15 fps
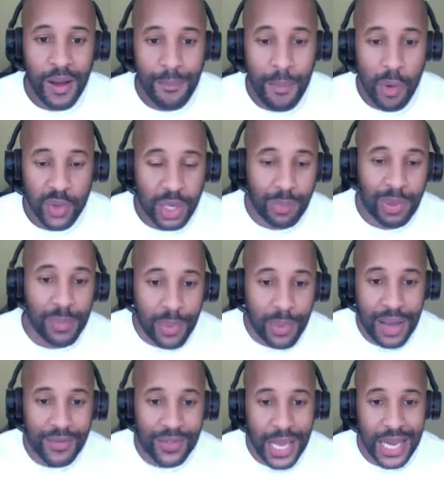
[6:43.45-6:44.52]
most of the
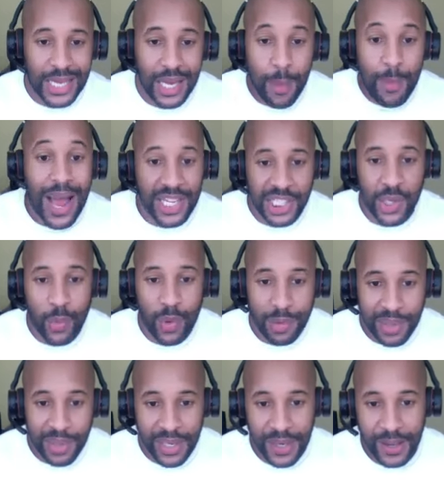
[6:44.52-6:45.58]
people that have signed up actually want
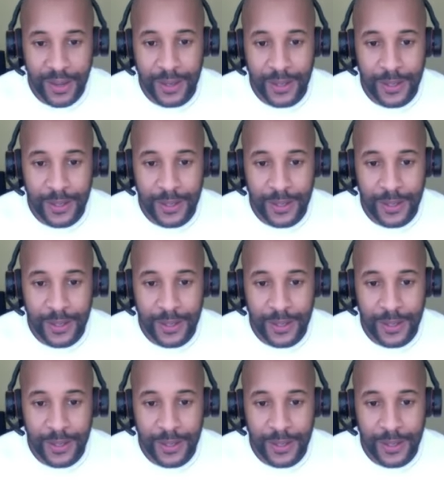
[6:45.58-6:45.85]
to be there.